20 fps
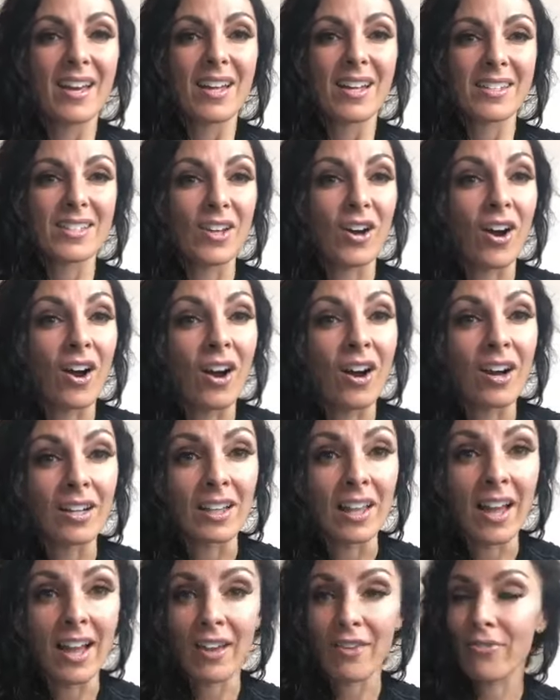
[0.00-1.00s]
it's a
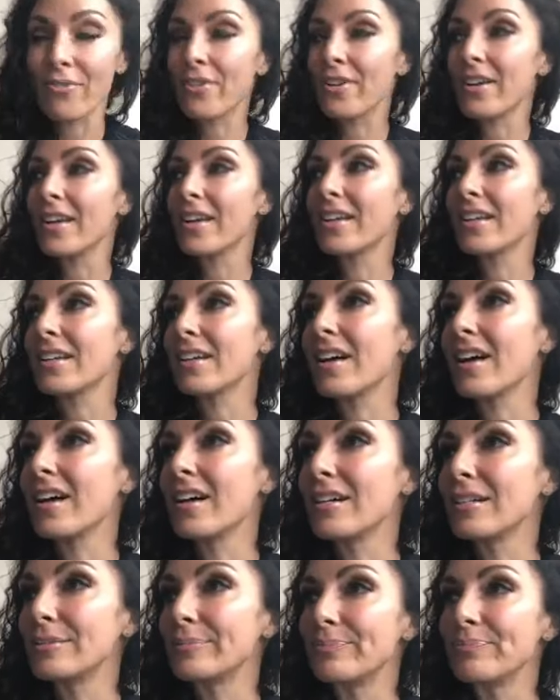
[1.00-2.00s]

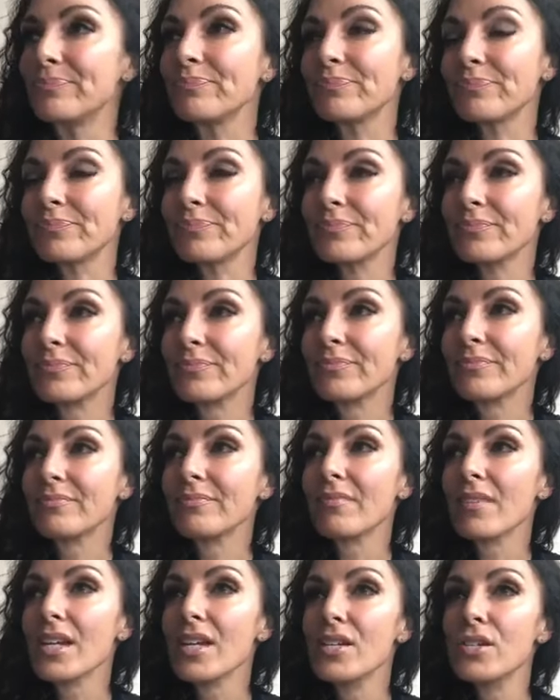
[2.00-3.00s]
hard life.
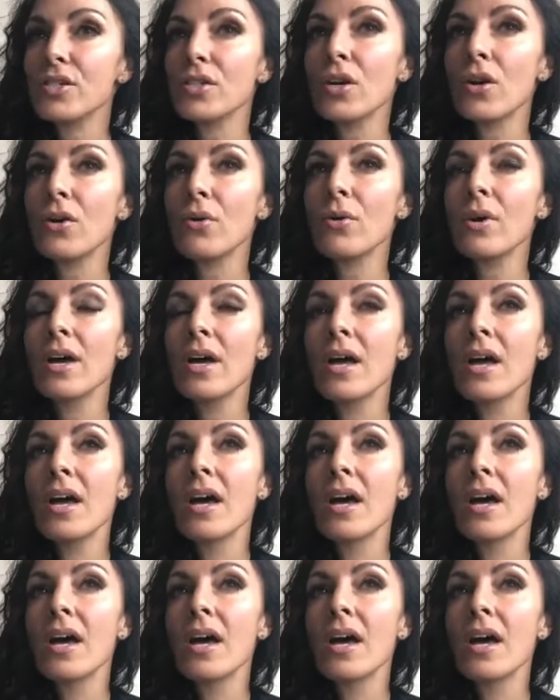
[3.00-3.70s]
So